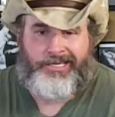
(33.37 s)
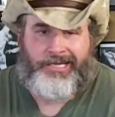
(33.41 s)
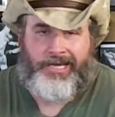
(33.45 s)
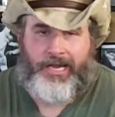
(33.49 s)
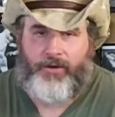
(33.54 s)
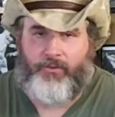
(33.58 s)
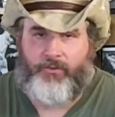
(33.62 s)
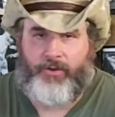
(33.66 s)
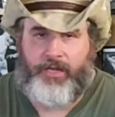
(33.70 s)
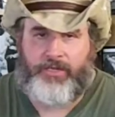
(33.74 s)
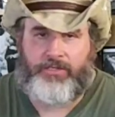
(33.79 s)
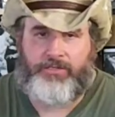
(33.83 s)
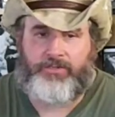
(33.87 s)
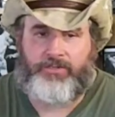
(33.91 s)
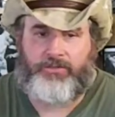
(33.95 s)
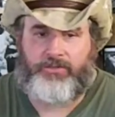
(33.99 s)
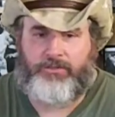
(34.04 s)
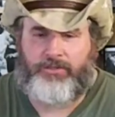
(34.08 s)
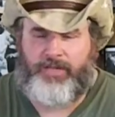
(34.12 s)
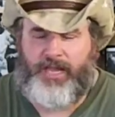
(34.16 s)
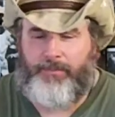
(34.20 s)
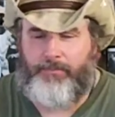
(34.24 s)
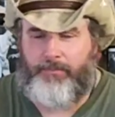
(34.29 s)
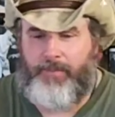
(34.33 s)
I
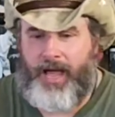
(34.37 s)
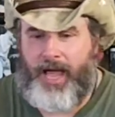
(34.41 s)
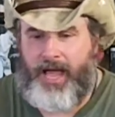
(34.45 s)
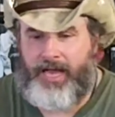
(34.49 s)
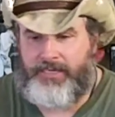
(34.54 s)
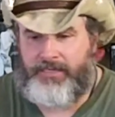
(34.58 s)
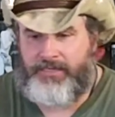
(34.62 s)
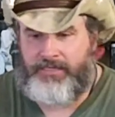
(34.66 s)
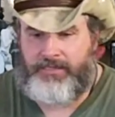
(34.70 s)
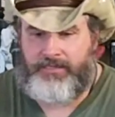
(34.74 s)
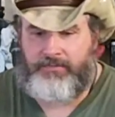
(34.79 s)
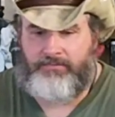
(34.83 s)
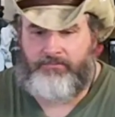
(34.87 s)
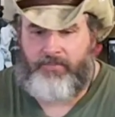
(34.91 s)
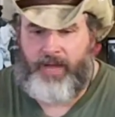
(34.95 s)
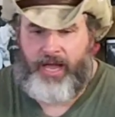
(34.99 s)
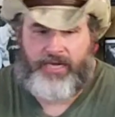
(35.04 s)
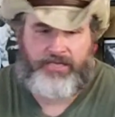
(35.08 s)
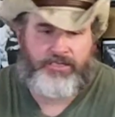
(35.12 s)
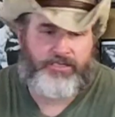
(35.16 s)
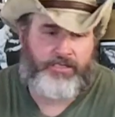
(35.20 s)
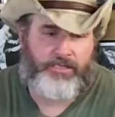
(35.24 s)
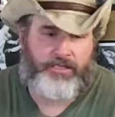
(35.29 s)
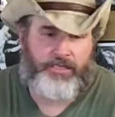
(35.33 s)
wrestled, I
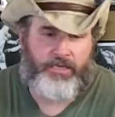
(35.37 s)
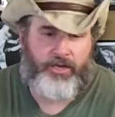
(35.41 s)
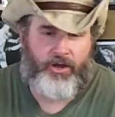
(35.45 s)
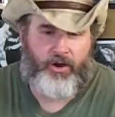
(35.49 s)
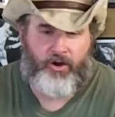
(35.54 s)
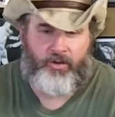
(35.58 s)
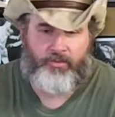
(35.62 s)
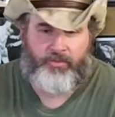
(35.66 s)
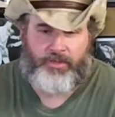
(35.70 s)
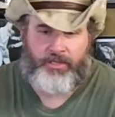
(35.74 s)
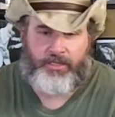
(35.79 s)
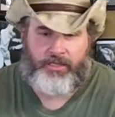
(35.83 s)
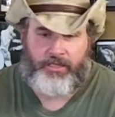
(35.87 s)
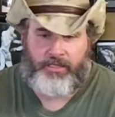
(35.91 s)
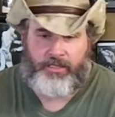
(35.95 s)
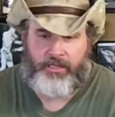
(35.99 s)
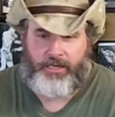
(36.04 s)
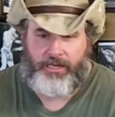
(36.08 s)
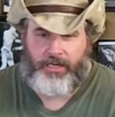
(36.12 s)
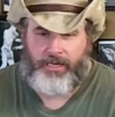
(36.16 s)
boxed in the Army.